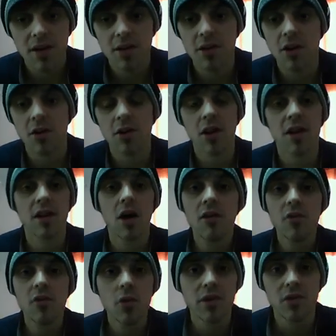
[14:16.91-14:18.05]
Like,
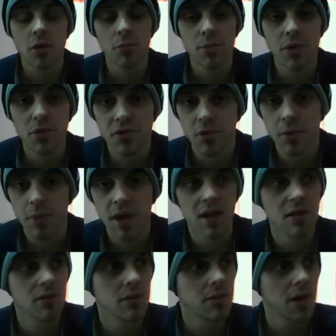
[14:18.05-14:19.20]
I've always got bills to pay,
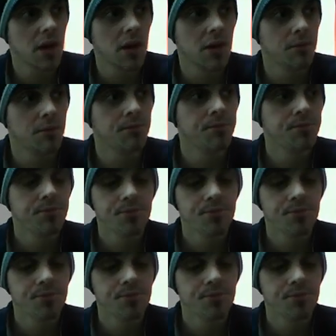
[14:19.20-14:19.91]
and